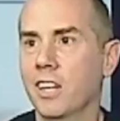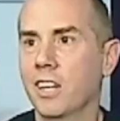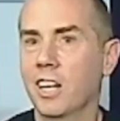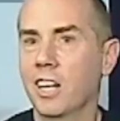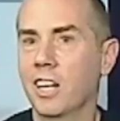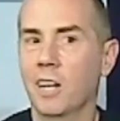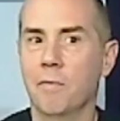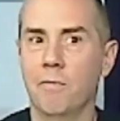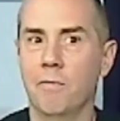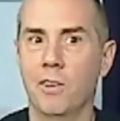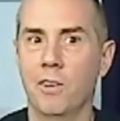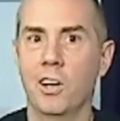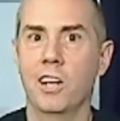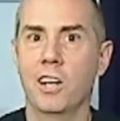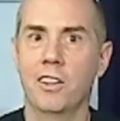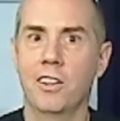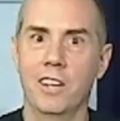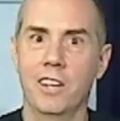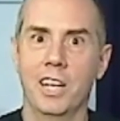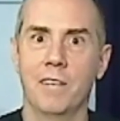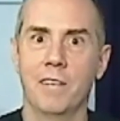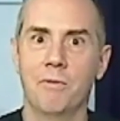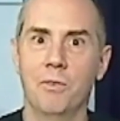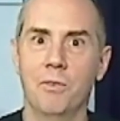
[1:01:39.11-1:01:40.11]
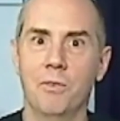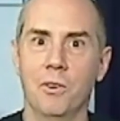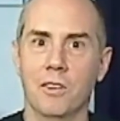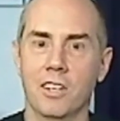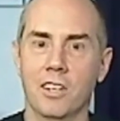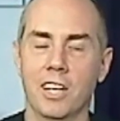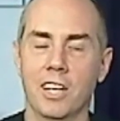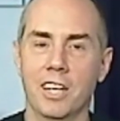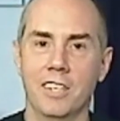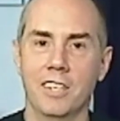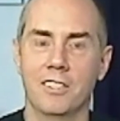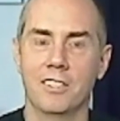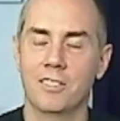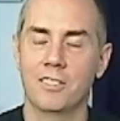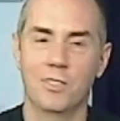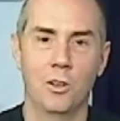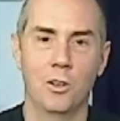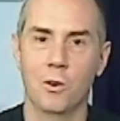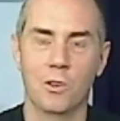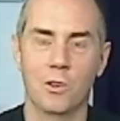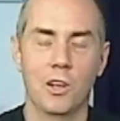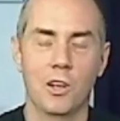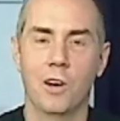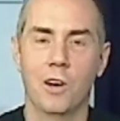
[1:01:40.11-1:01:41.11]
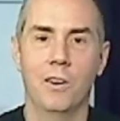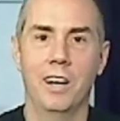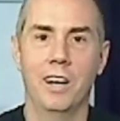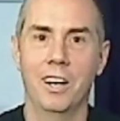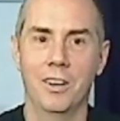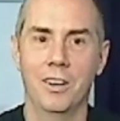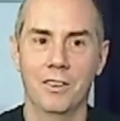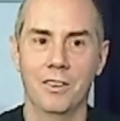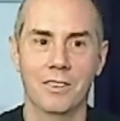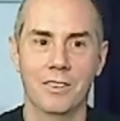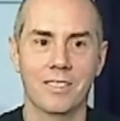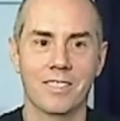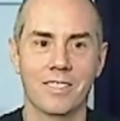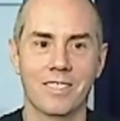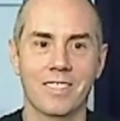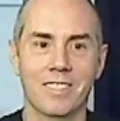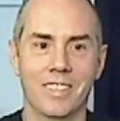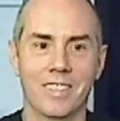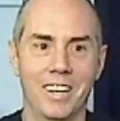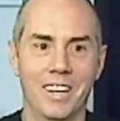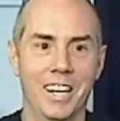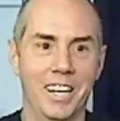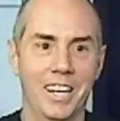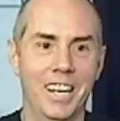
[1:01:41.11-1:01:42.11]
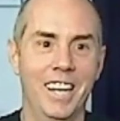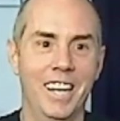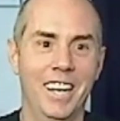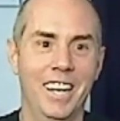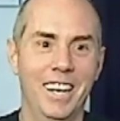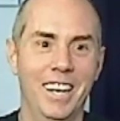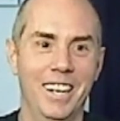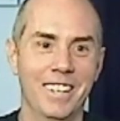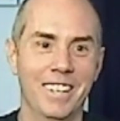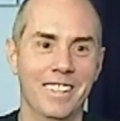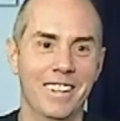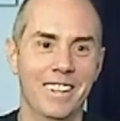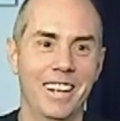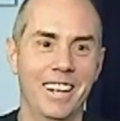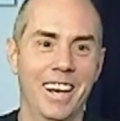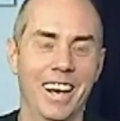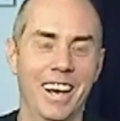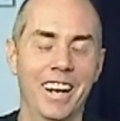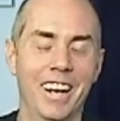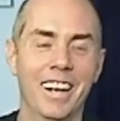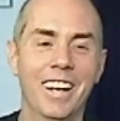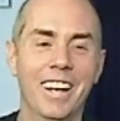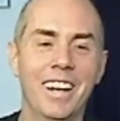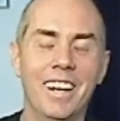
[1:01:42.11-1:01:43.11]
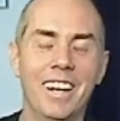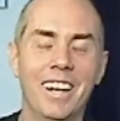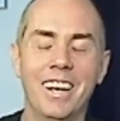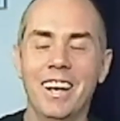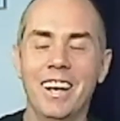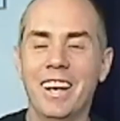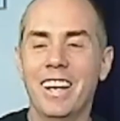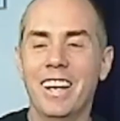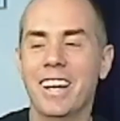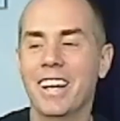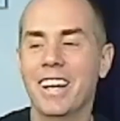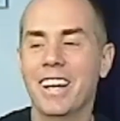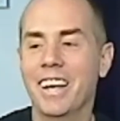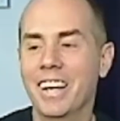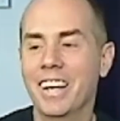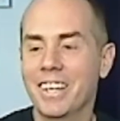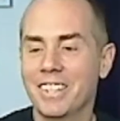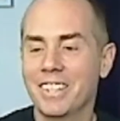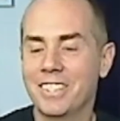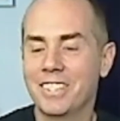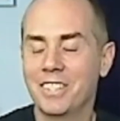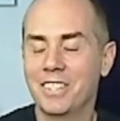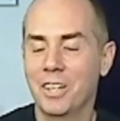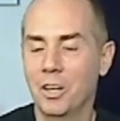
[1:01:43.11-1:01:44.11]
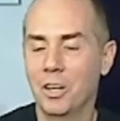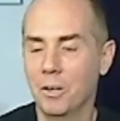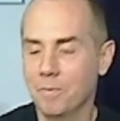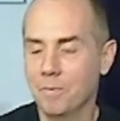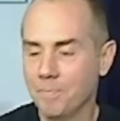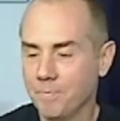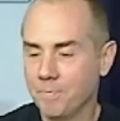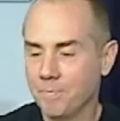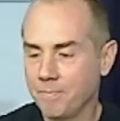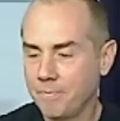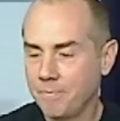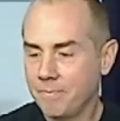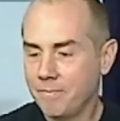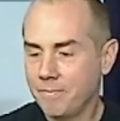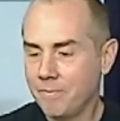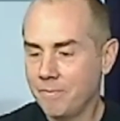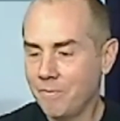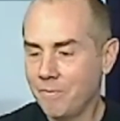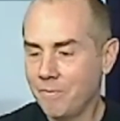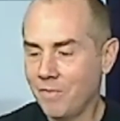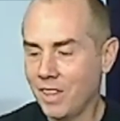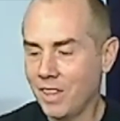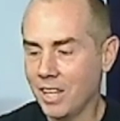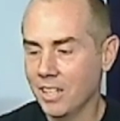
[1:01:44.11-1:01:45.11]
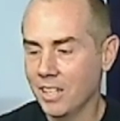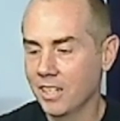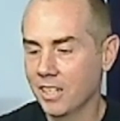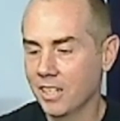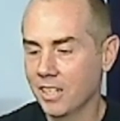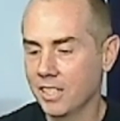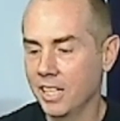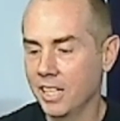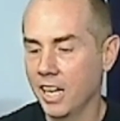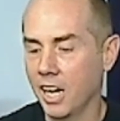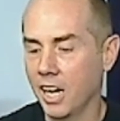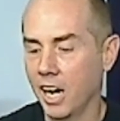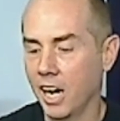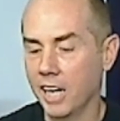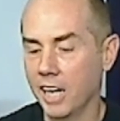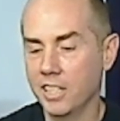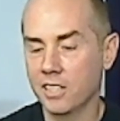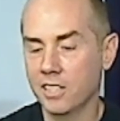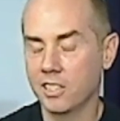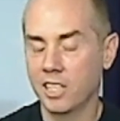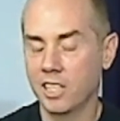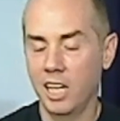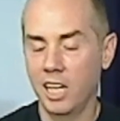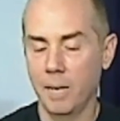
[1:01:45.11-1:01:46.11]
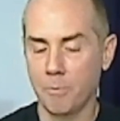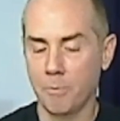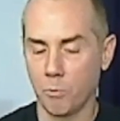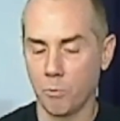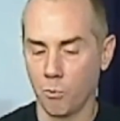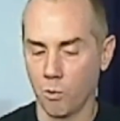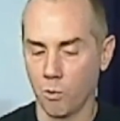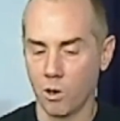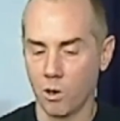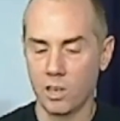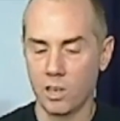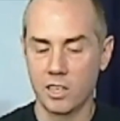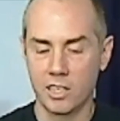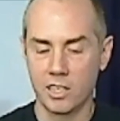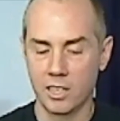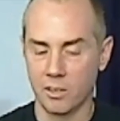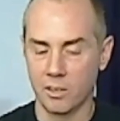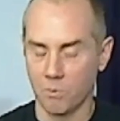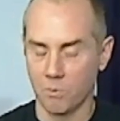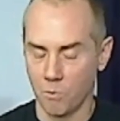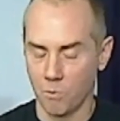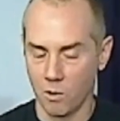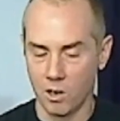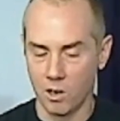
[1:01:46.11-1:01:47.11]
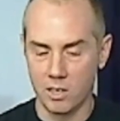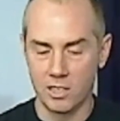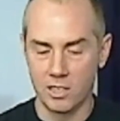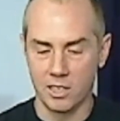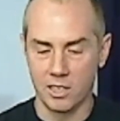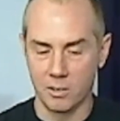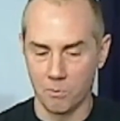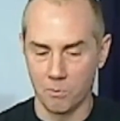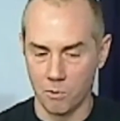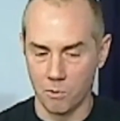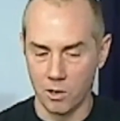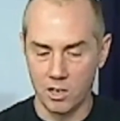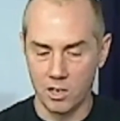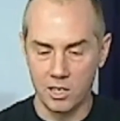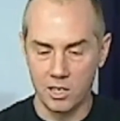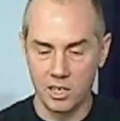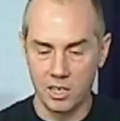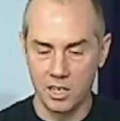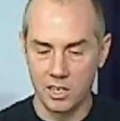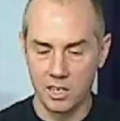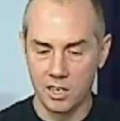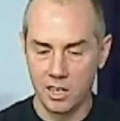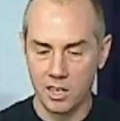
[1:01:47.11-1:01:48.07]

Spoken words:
I'm very thankful that I don't know how I'd handle that. And so, yeah, I just kept working it and working it and working it.